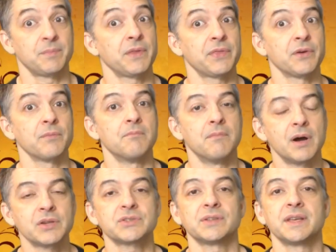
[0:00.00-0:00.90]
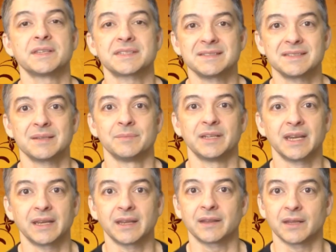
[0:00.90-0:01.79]
but they're much less
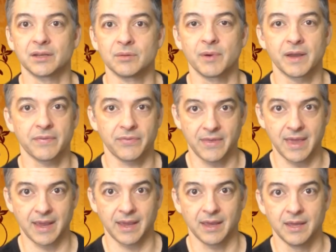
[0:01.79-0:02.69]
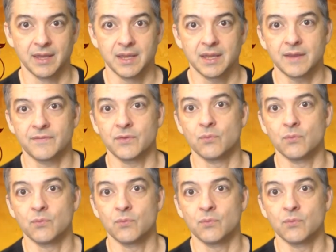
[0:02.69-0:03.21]
intimidating than you might think. If you